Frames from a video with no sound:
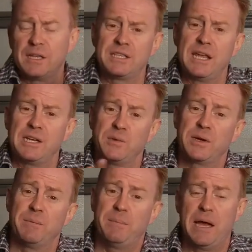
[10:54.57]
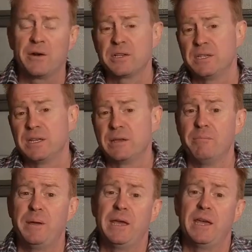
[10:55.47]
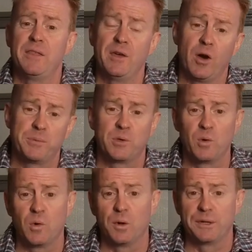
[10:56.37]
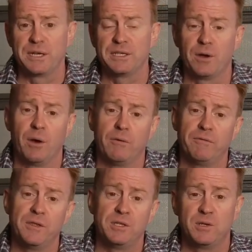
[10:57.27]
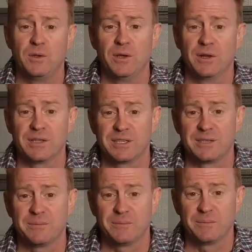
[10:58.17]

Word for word: Let's now do a comparison, compare the optical qualities of the two units.